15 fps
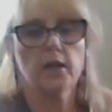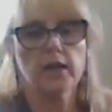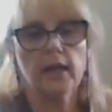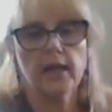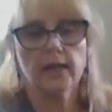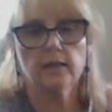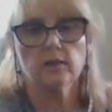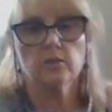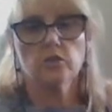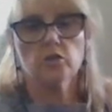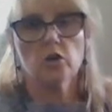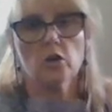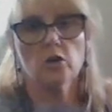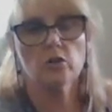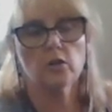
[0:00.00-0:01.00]
Okay,
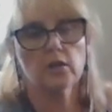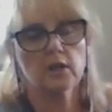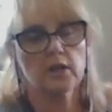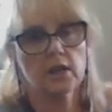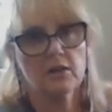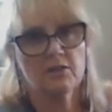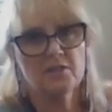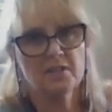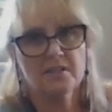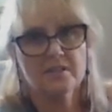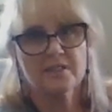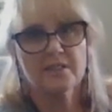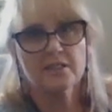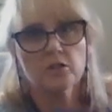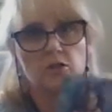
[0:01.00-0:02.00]
so the current
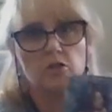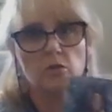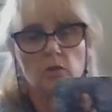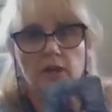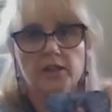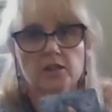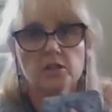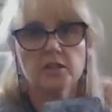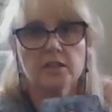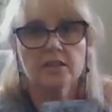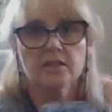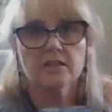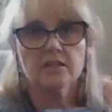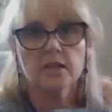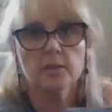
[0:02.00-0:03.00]
situation
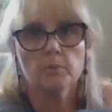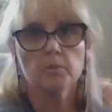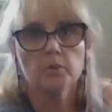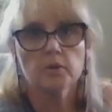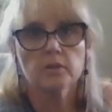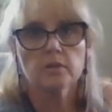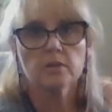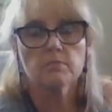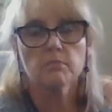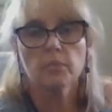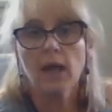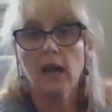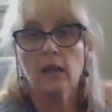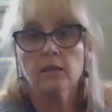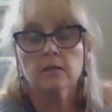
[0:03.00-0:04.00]
is temperance,
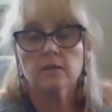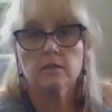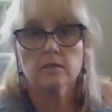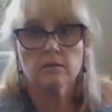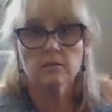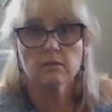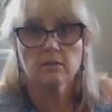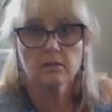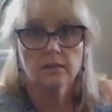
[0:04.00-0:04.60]
balance,